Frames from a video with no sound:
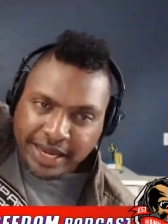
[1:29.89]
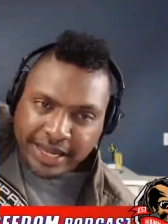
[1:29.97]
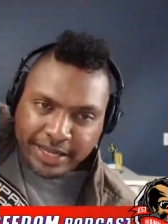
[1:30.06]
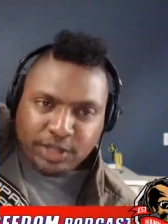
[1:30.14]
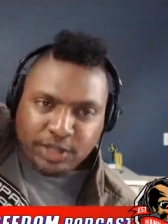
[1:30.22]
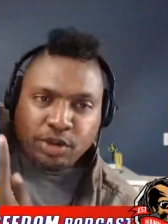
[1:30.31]

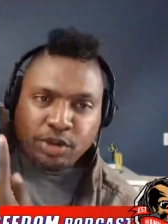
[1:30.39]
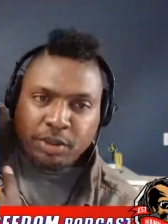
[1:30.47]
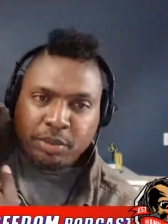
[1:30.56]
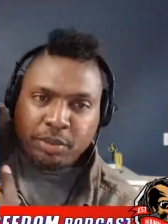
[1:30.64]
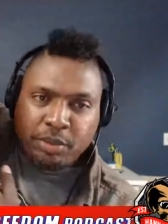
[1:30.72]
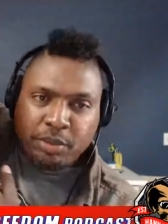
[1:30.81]
I got to get
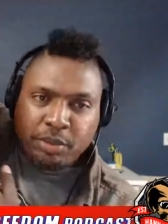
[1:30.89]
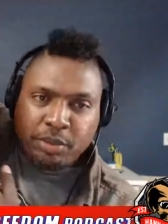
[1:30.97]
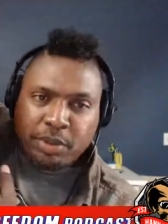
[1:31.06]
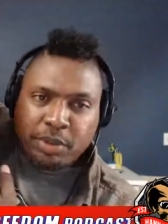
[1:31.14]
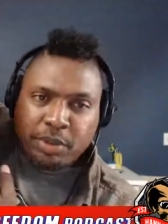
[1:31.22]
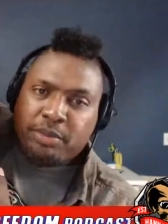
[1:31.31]
you to buy
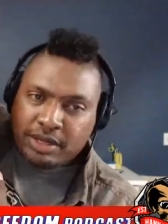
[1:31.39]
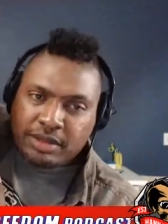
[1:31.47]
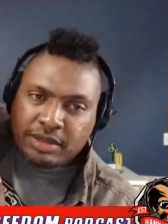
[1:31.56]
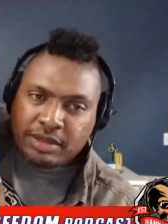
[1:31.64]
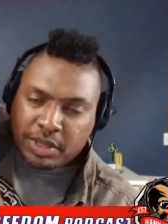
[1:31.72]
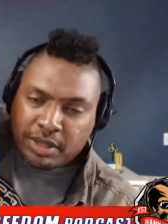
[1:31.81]
these. I
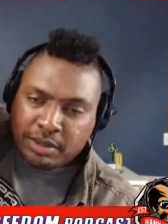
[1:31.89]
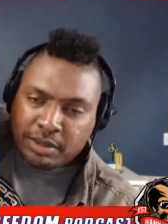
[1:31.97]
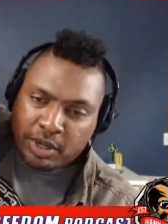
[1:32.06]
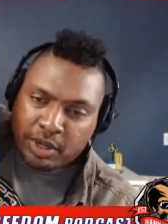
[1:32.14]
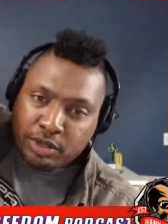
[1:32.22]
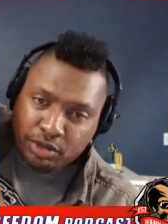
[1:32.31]
mean, come
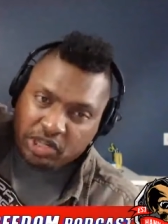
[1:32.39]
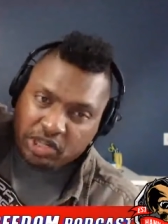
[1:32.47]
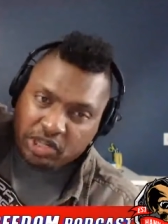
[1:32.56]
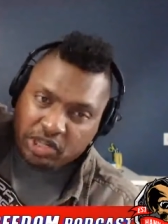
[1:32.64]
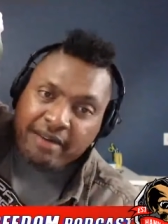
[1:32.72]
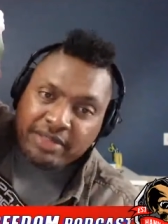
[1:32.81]
on, you
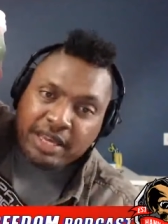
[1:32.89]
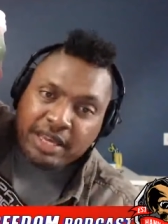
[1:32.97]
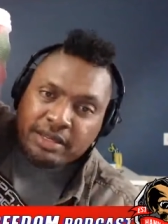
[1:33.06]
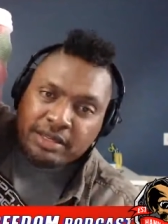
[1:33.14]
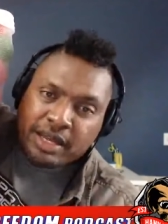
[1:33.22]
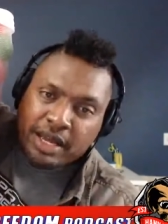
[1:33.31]
should have
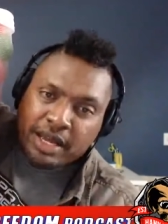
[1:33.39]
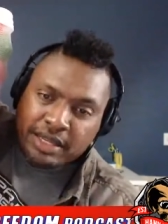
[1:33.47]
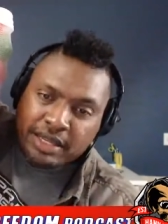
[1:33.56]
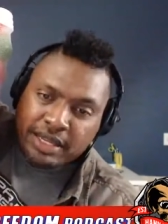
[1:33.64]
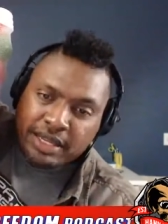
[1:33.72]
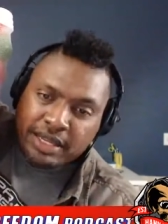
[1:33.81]
these
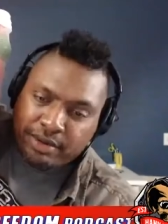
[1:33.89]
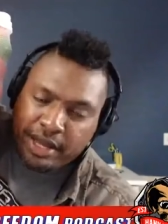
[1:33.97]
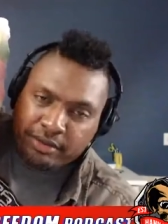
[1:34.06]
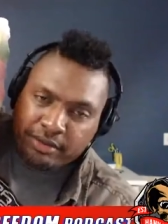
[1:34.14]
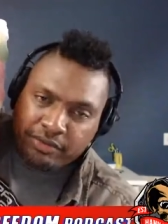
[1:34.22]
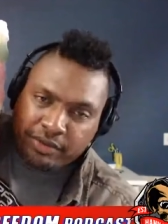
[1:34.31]
laying
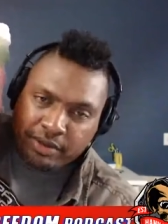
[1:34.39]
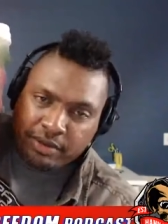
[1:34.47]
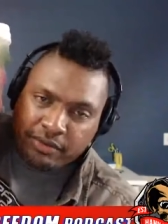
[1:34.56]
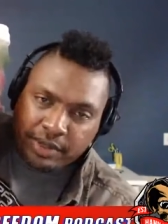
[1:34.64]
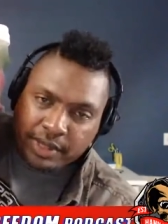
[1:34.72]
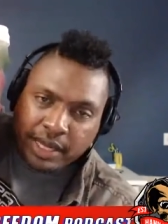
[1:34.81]
around for
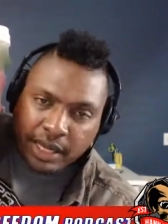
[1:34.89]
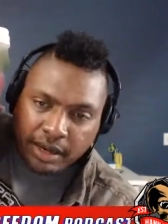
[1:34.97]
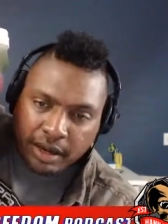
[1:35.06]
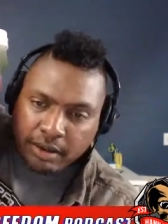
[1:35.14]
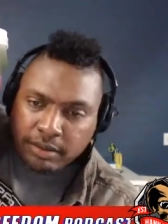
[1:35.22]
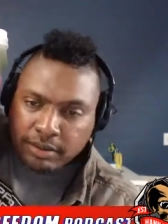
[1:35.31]
the for the
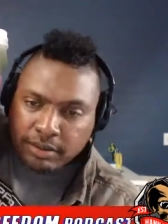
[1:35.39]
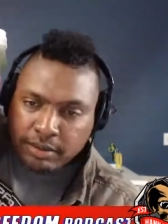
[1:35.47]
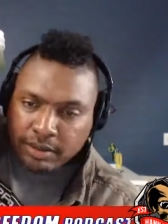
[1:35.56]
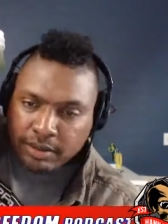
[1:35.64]
kiddo.